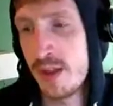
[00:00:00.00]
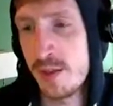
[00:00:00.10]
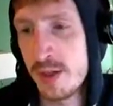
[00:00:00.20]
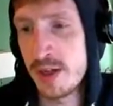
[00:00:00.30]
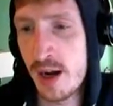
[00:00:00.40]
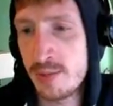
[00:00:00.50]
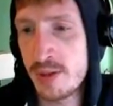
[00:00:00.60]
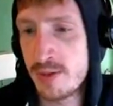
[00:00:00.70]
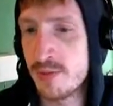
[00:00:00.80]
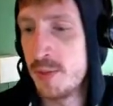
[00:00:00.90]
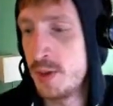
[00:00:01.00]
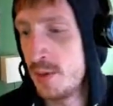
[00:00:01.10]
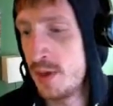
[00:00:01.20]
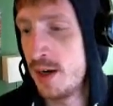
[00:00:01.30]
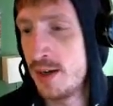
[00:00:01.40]
that being an option for me
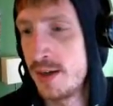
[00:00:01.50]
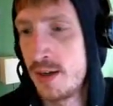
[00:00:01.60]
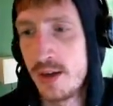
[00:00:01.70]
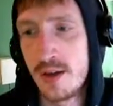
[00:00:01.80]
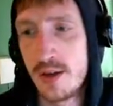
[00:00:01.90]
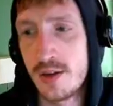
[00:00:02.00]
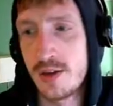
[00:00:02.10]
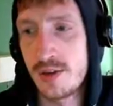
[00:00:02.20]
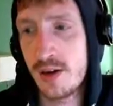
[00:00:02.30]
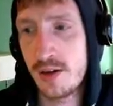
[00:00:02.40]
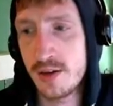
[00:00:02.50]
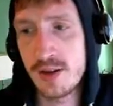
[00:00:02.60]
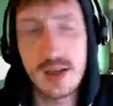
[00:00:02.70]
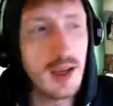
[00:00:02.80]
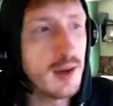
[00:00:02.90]
when I started
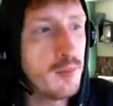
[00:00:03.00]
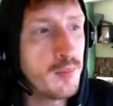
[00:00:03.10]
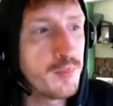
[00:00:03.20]
the game,